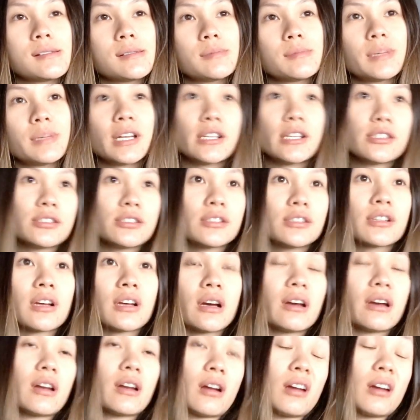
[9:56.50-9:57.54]
but I should
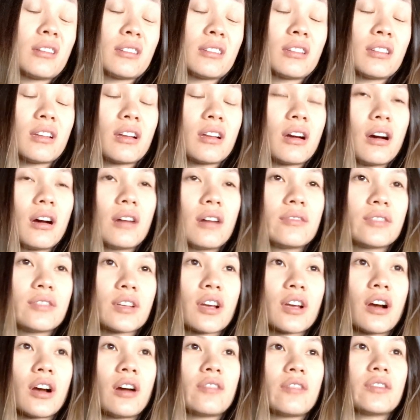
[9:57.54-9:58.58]
cut off
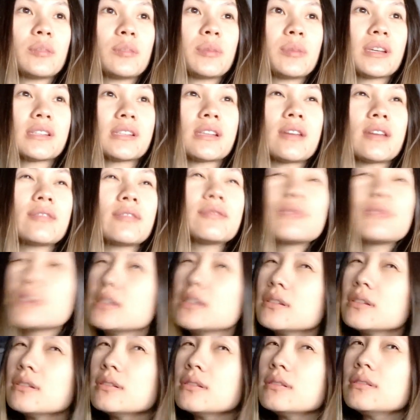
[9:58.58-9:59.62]
the coffee, because I
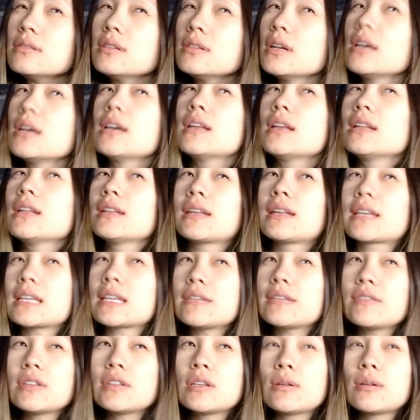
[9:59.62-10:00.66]
feel like
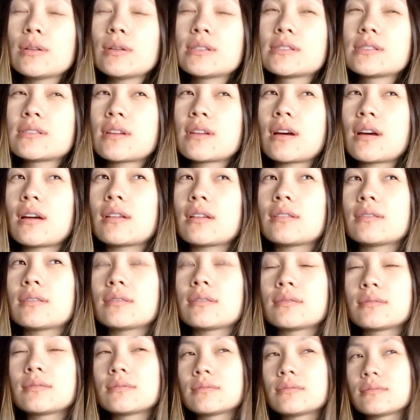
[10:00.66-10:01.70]
even though it's not,
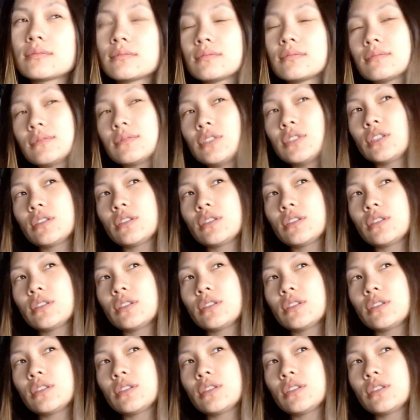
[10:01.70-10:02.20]
you